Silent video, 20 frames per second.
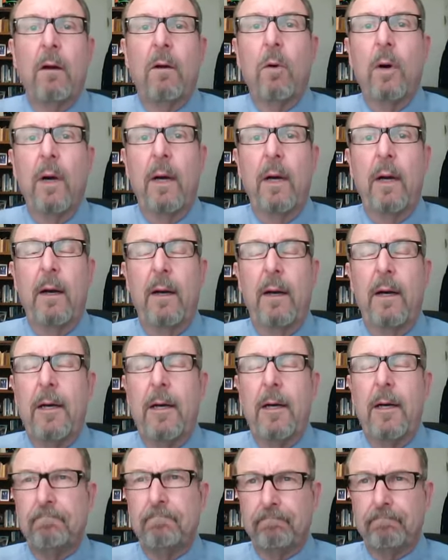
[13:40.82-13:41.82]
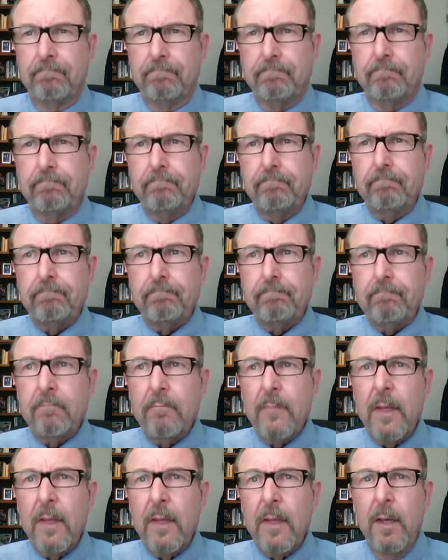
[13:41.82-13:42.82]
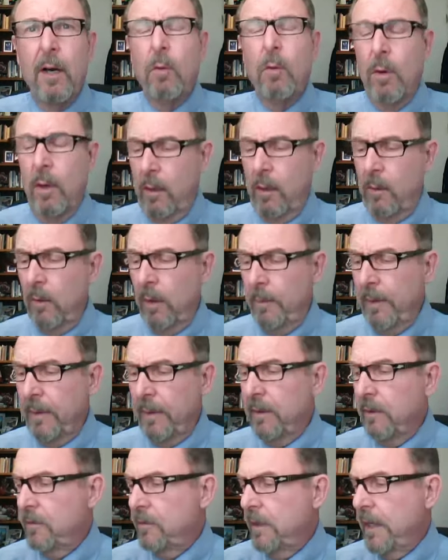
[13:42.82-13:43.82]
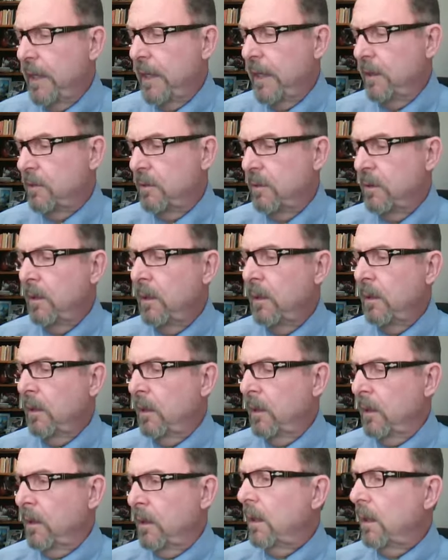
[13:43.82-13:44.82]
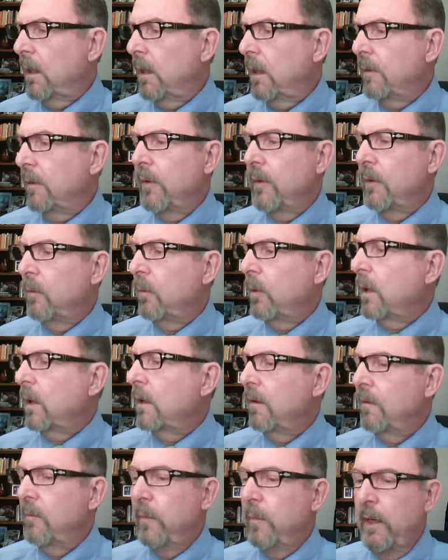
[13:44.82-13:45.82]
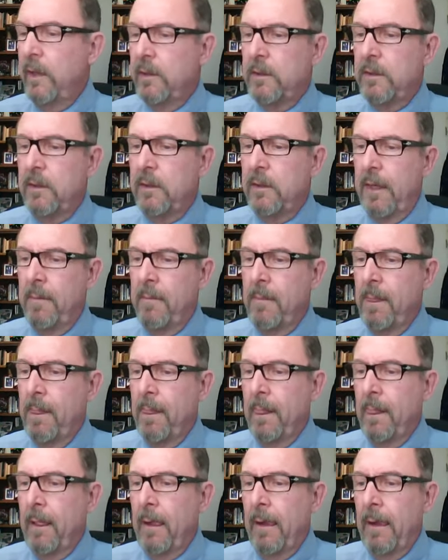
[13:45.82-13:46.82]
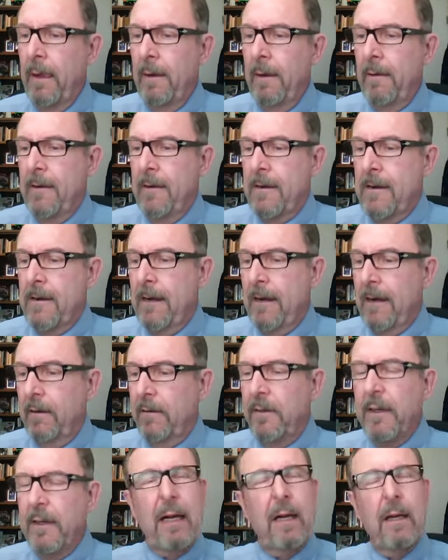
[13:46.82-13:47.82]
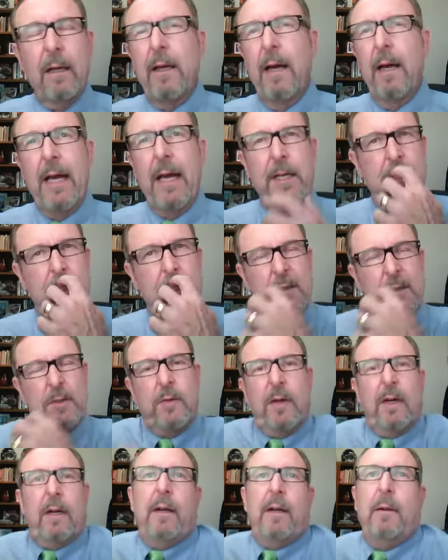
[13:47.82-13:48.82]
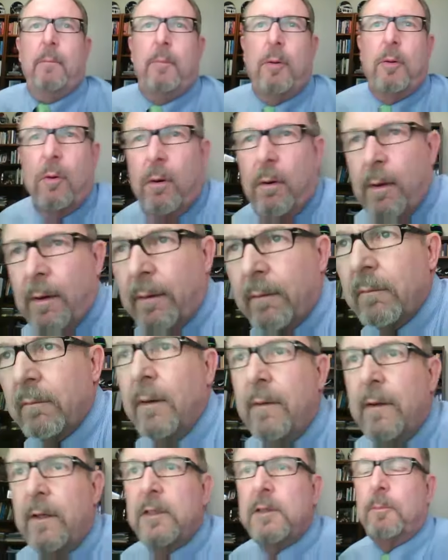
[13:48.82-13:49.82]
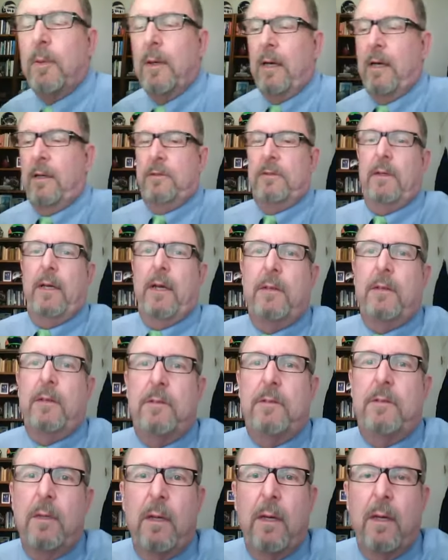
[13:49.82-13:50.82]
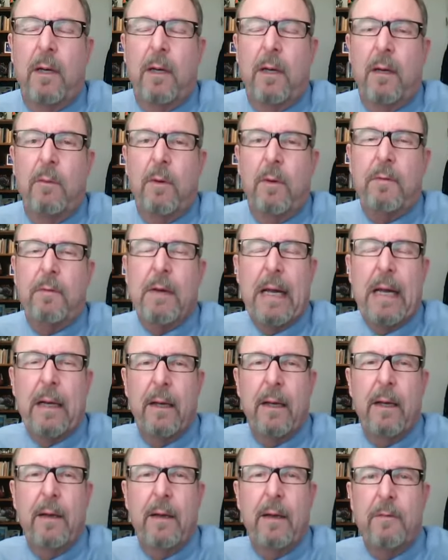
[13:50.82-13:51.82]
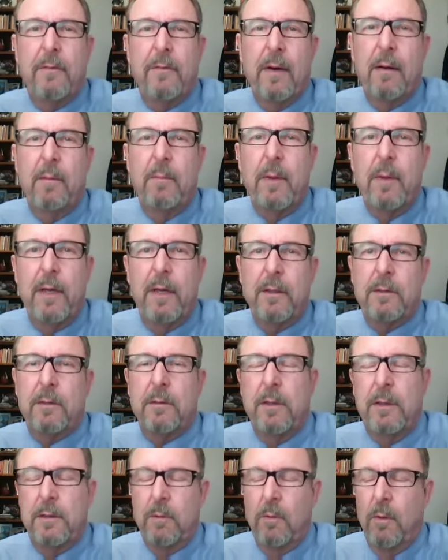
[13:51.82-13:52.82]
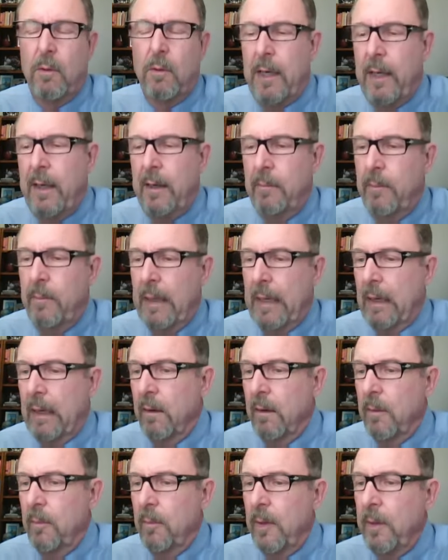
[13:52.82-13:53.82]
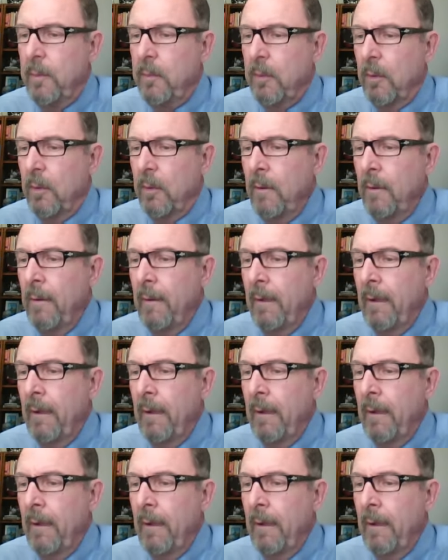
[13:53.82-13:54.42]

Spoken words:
where we're equipping the saints for the work of ministry. Delegation is very important in this process. We've got to give our ministries away, empower the people.